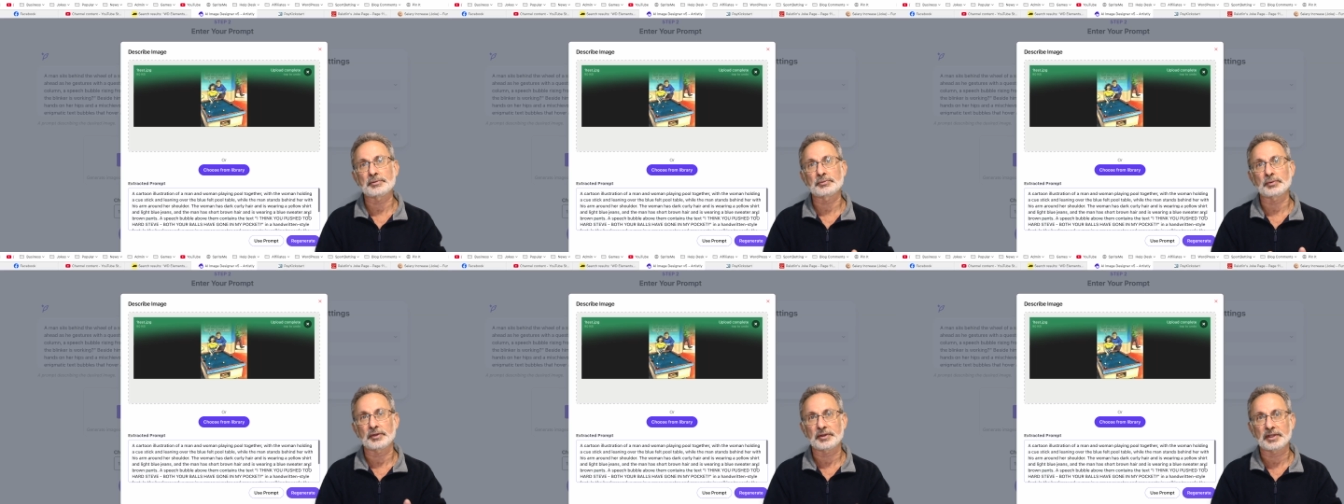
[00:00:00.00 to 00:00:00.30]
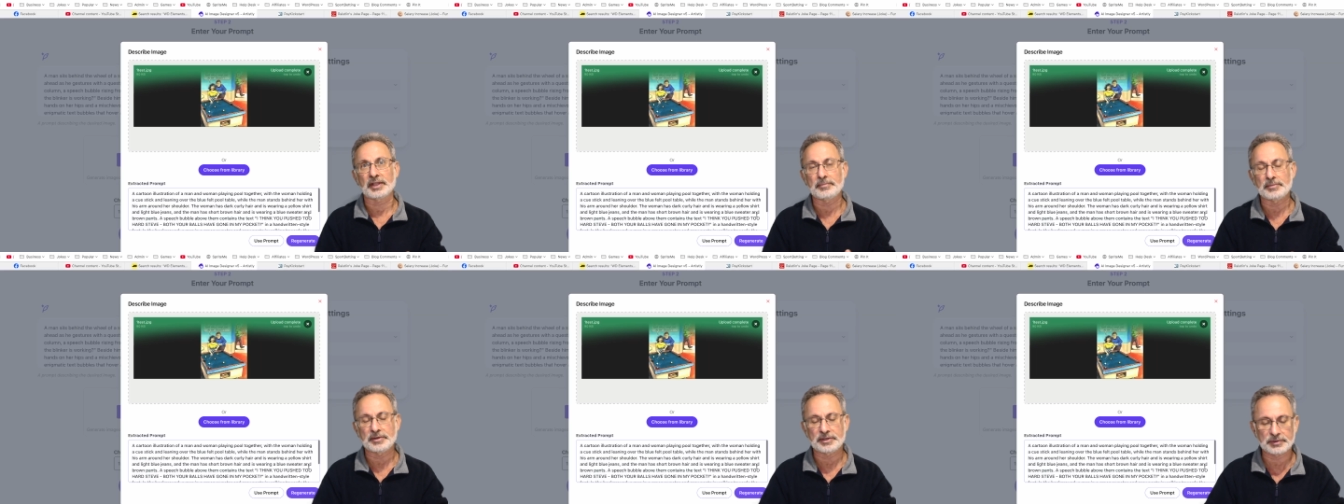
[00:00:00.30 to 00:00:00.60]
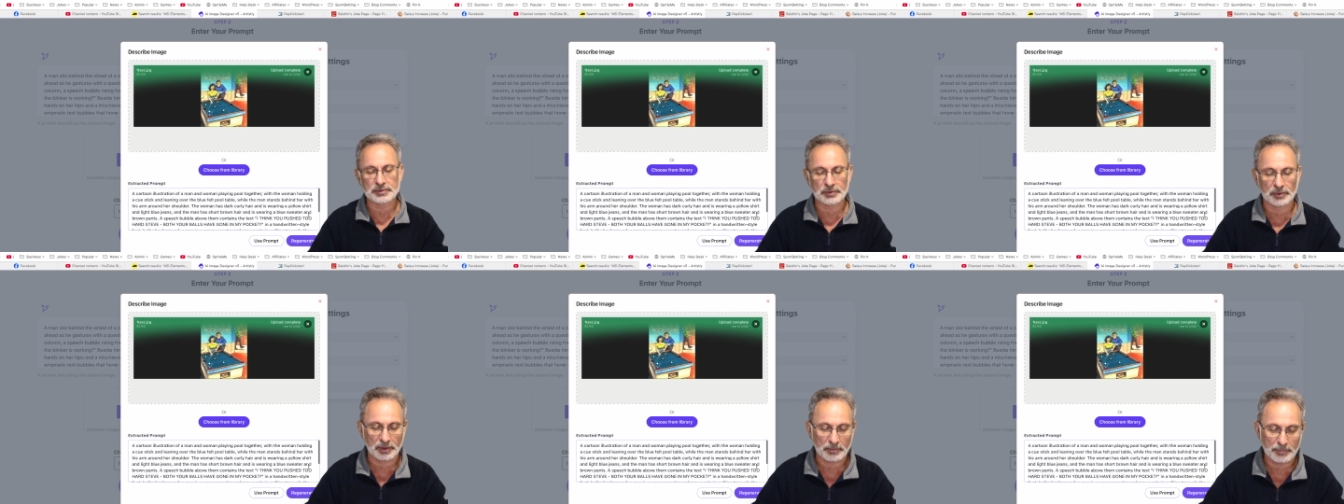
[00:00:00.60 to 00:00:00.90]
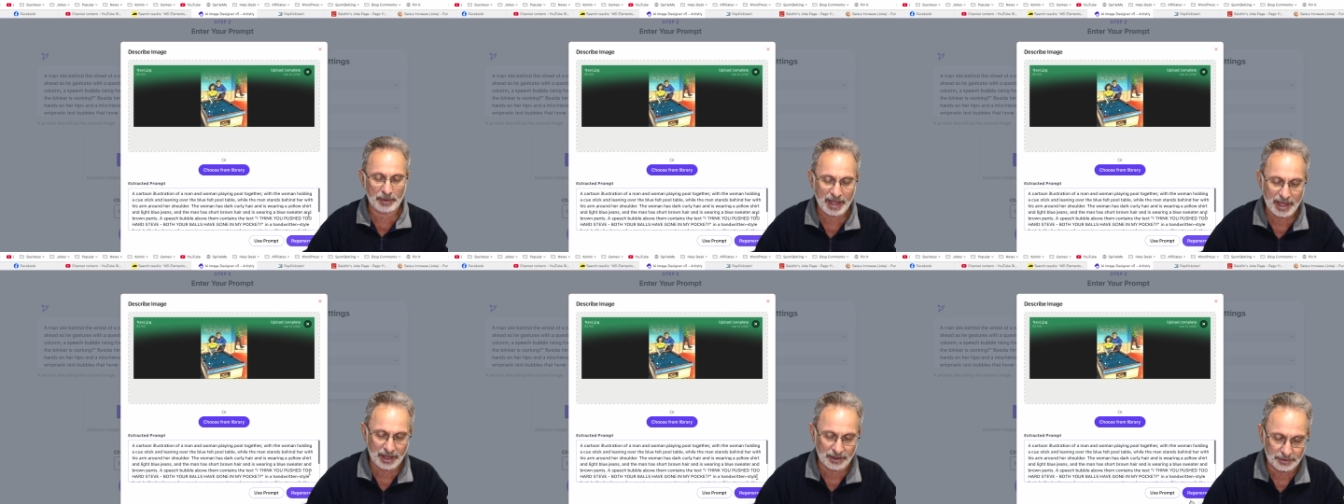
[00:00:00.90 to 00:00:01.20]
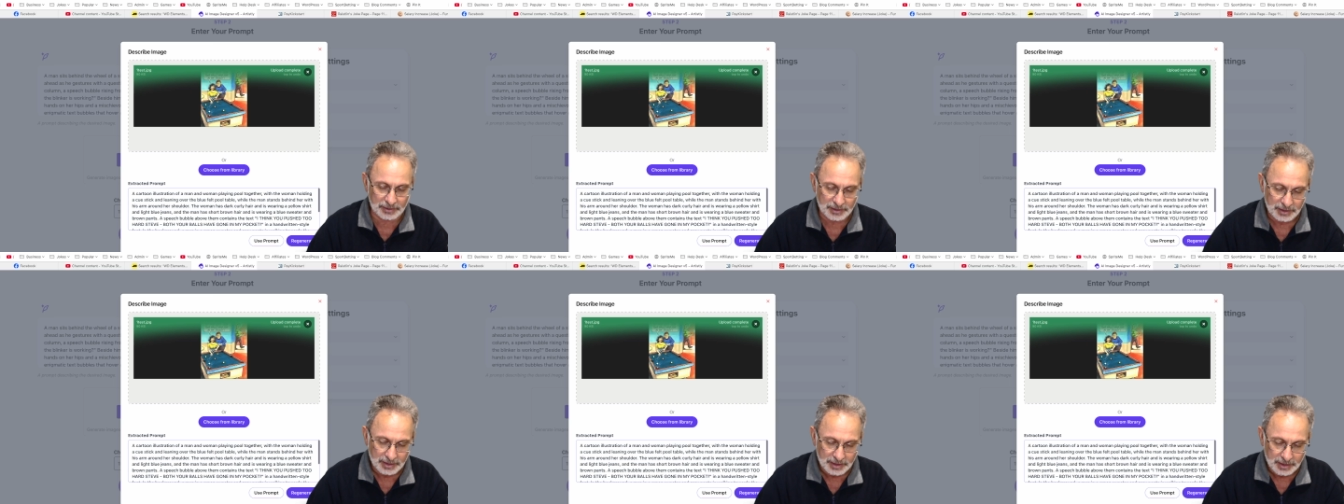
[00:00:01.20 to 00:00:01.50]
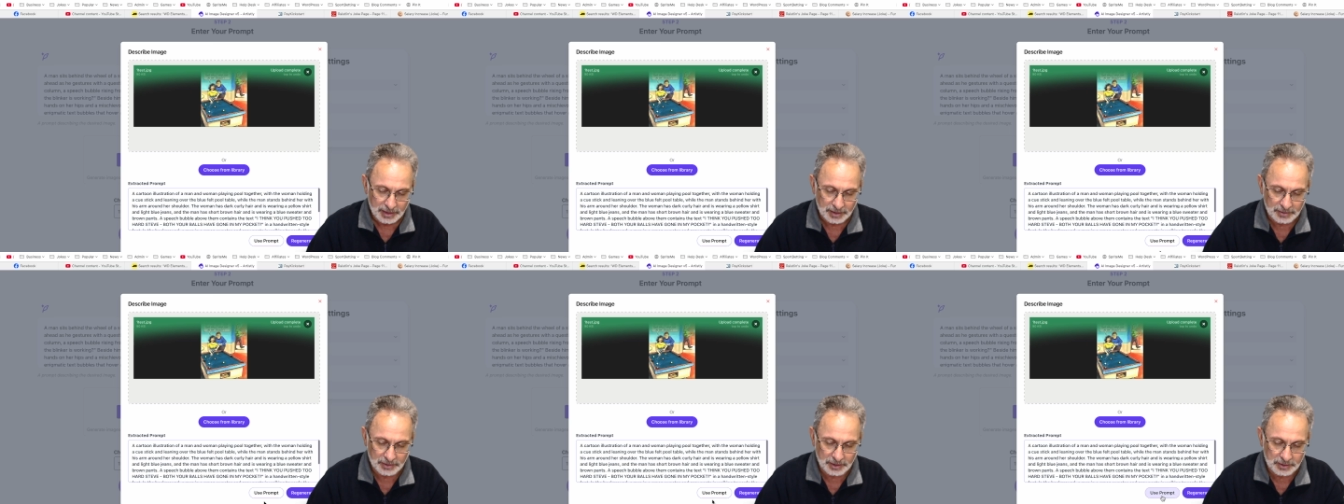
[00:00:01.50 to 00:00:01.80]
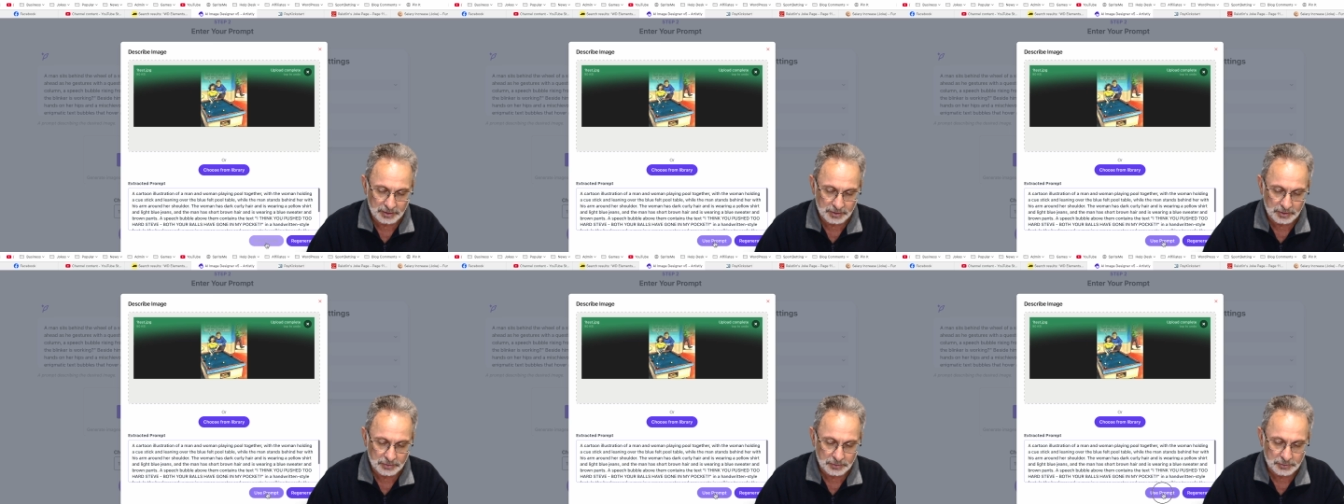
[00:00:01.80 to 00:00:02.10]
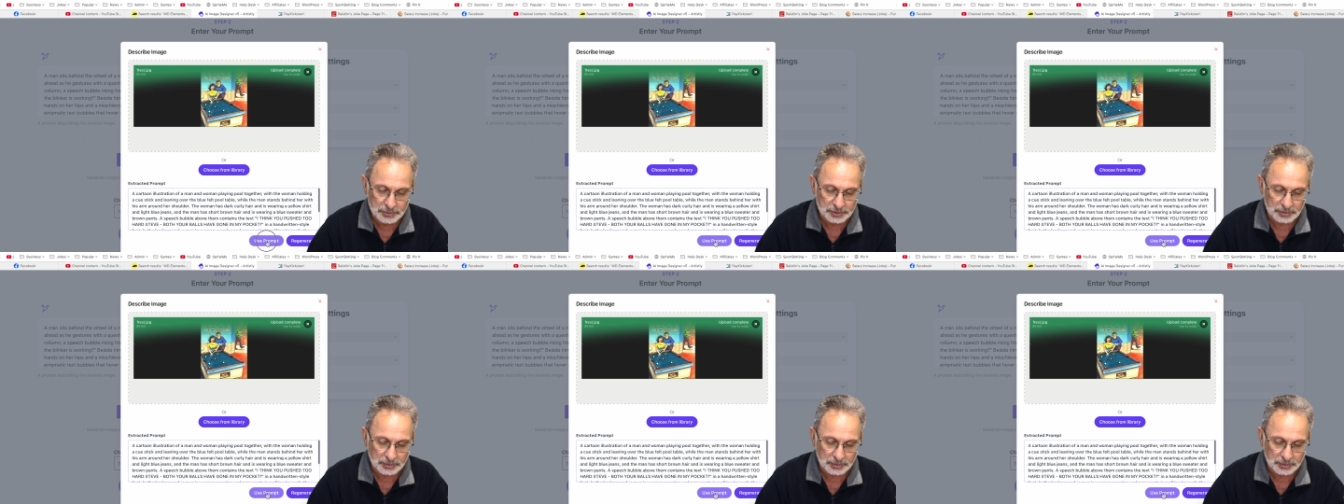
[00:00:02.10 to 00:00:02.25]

what the image is all about, and then you use a